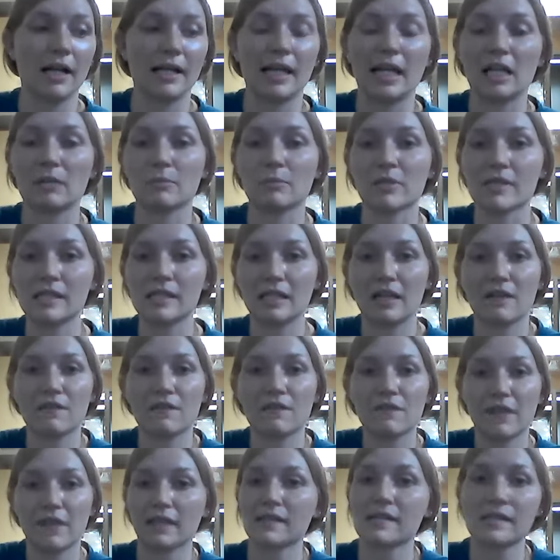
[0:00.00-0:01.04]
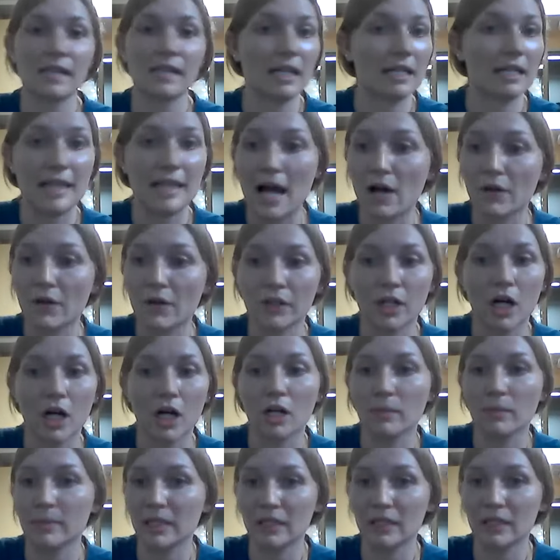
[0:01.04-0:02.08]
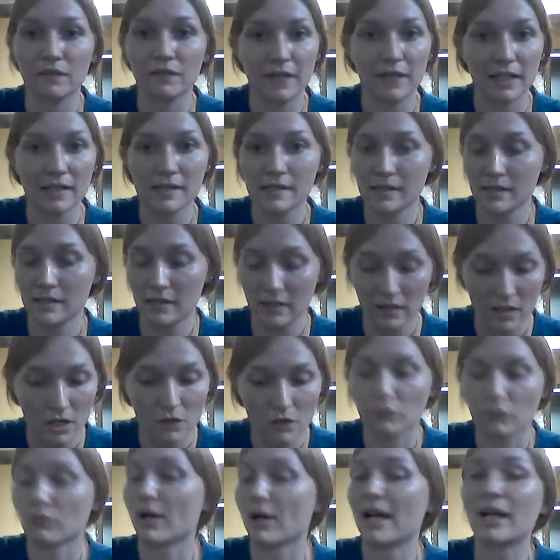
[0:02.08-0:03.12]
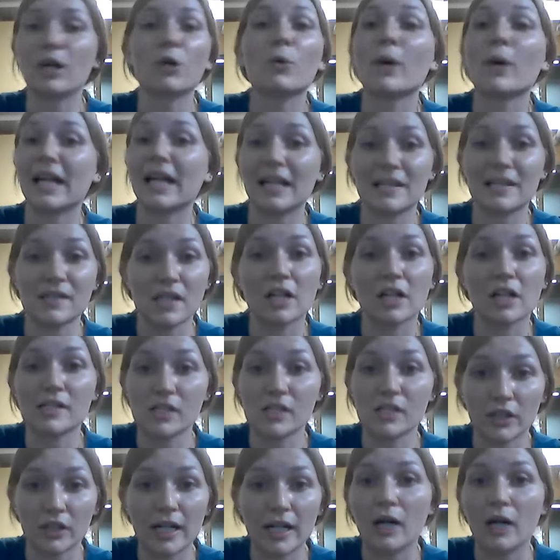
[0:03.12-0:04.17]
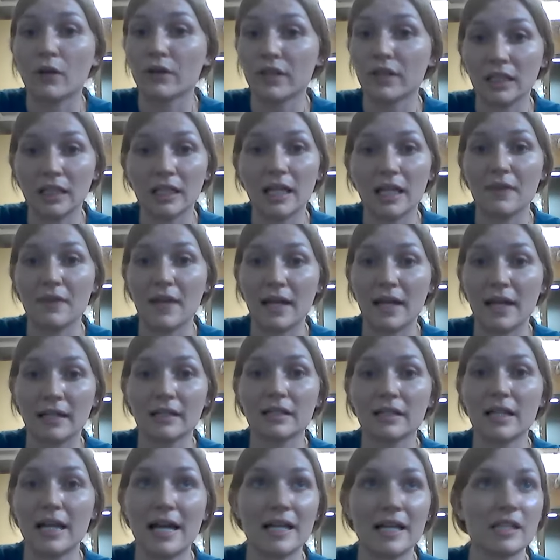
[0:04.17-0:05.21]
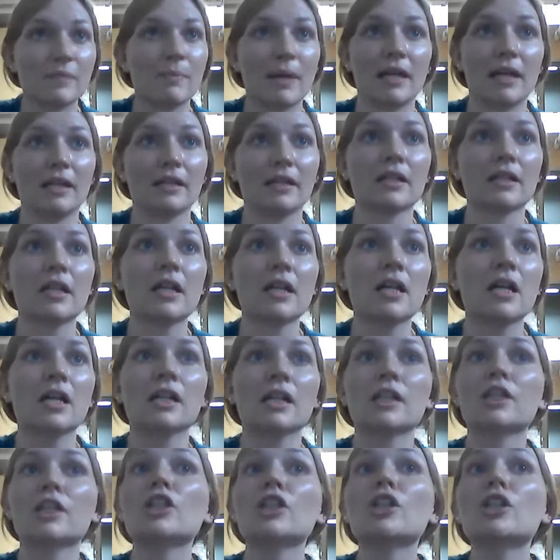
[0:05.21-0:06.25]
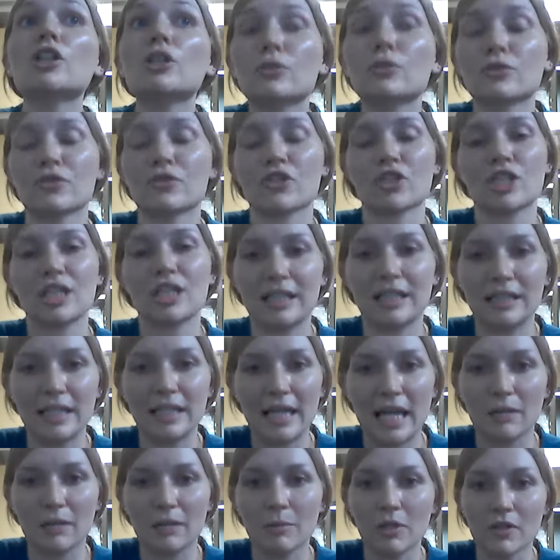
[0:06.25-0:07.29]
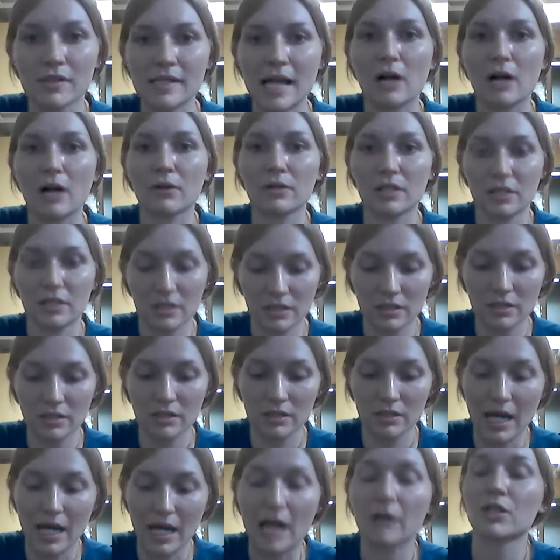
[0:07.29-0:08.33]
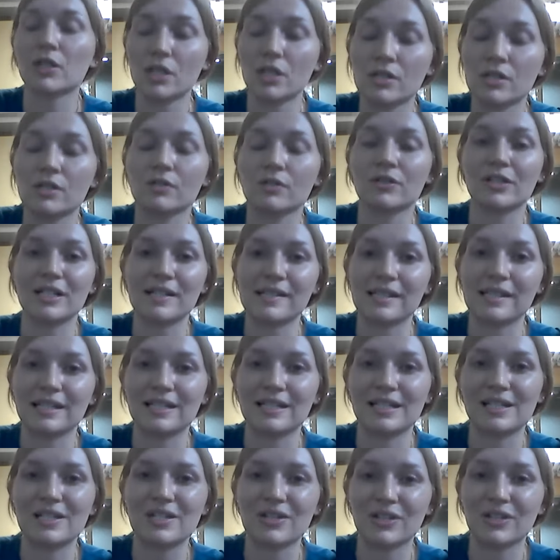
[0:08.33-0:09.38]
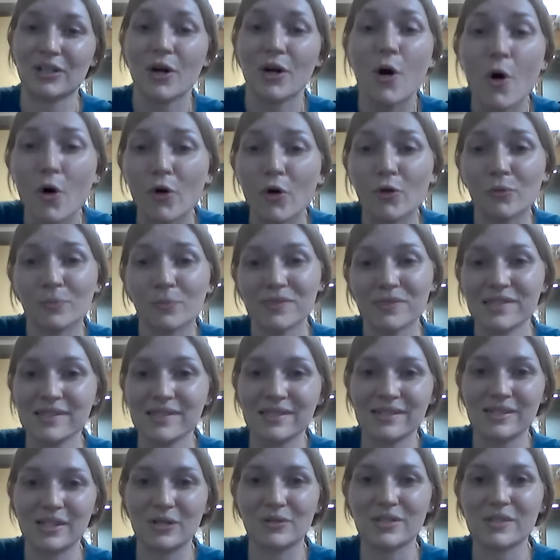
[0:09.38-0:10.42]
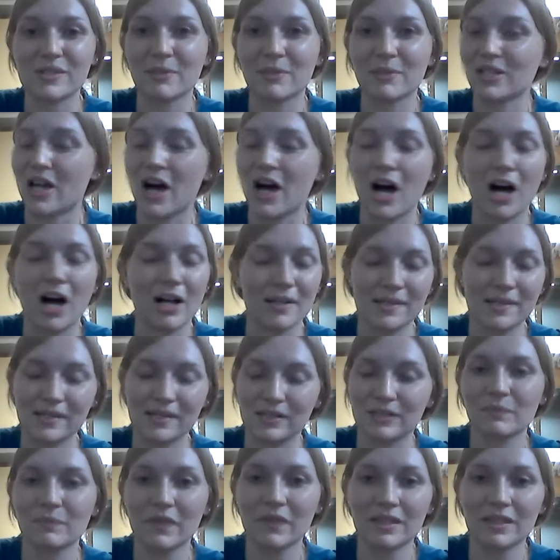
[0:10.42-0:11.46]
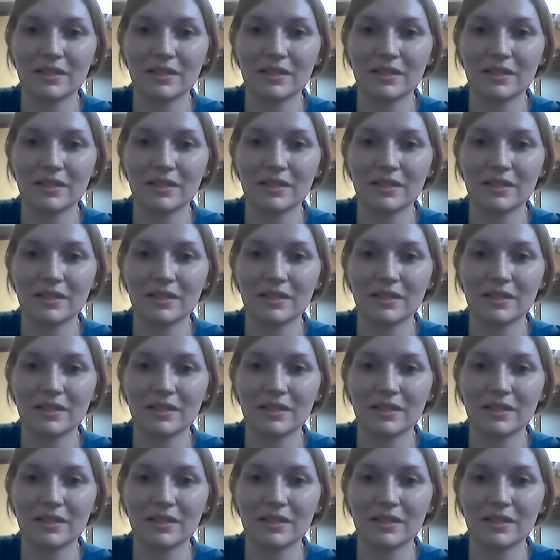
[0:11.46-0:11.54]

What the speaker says: on animals to get fixed, and now they're all being fixed right away as long as they're healthy. And that has been huge to get the animals out of the doors and into their homes. So it's been awesome.